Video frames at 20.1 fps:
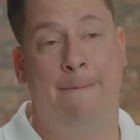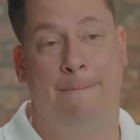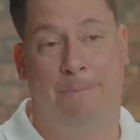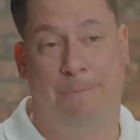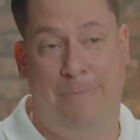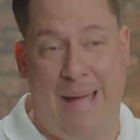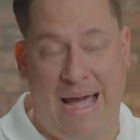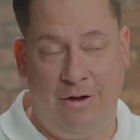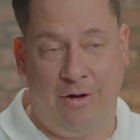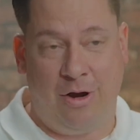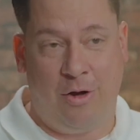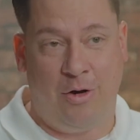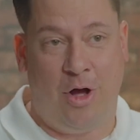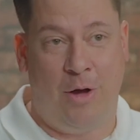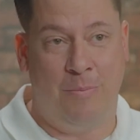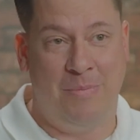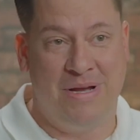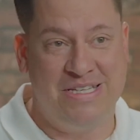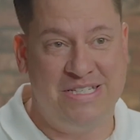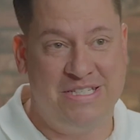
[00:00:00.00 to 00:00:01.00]
background
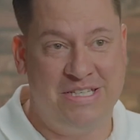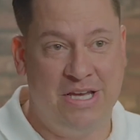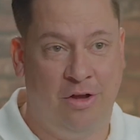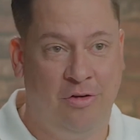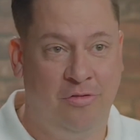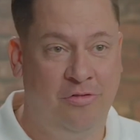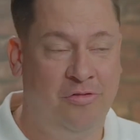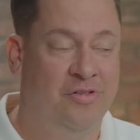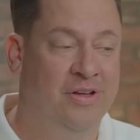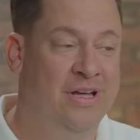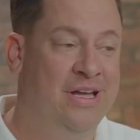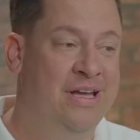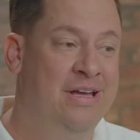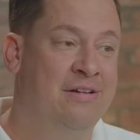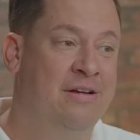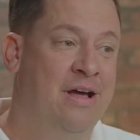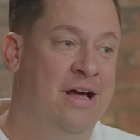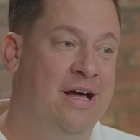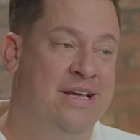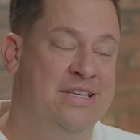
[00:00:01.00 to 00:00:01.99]
on myself.
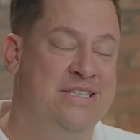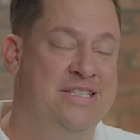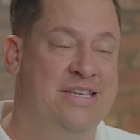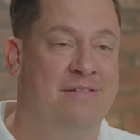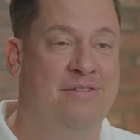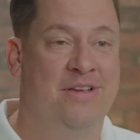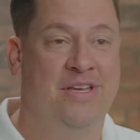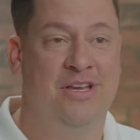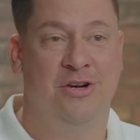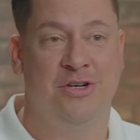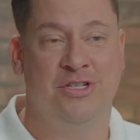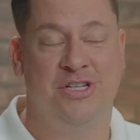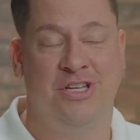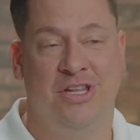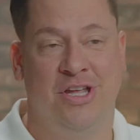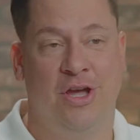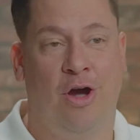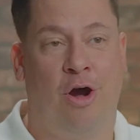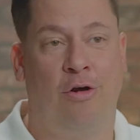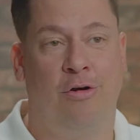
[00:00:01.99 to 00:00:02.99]
7 years in
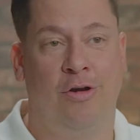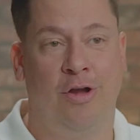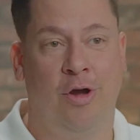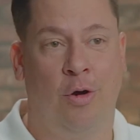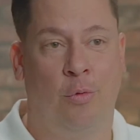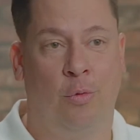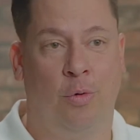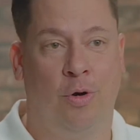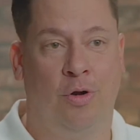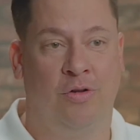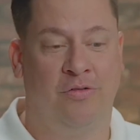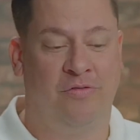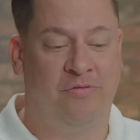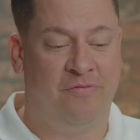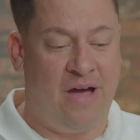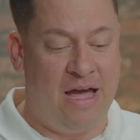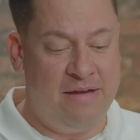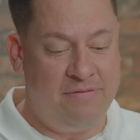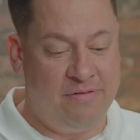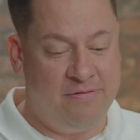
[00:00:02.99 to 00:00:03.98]
the REO world,
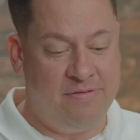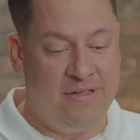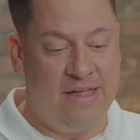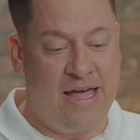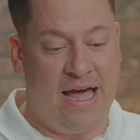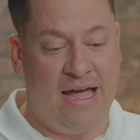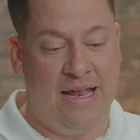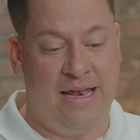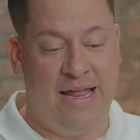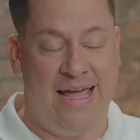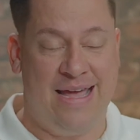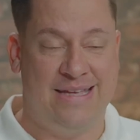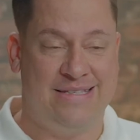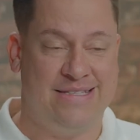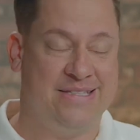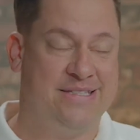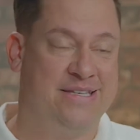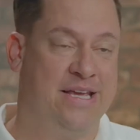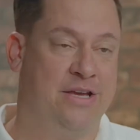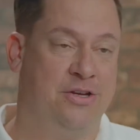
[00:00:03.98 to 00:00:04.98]
5 of that as a
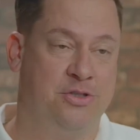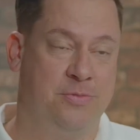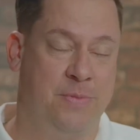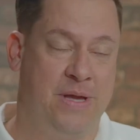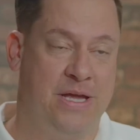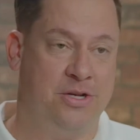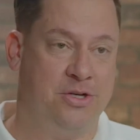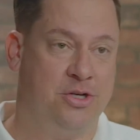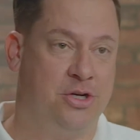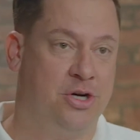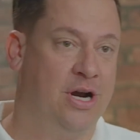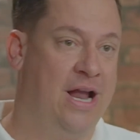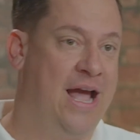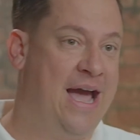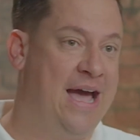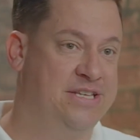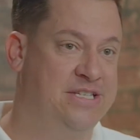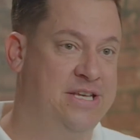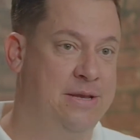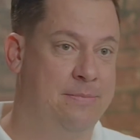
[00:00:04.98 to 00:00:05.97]
sales manager,
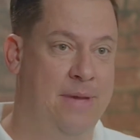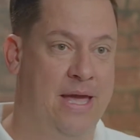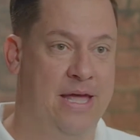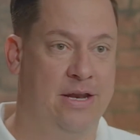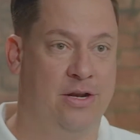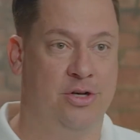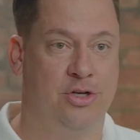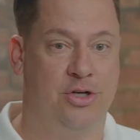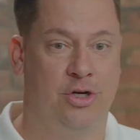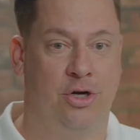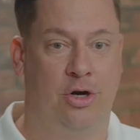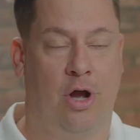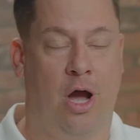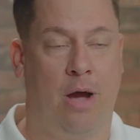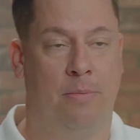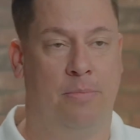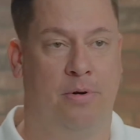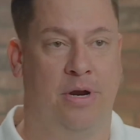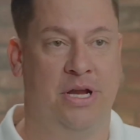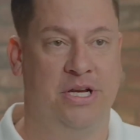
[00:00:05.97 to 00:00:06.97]
asset manager,
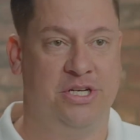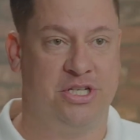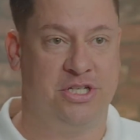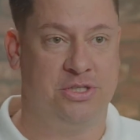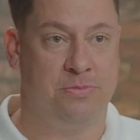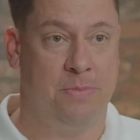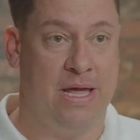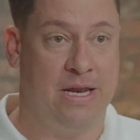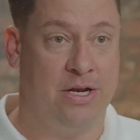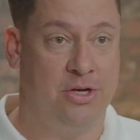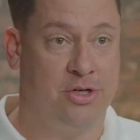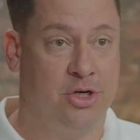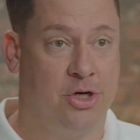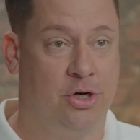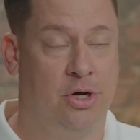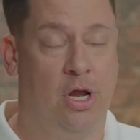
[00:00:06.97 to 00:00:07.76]
operations manager,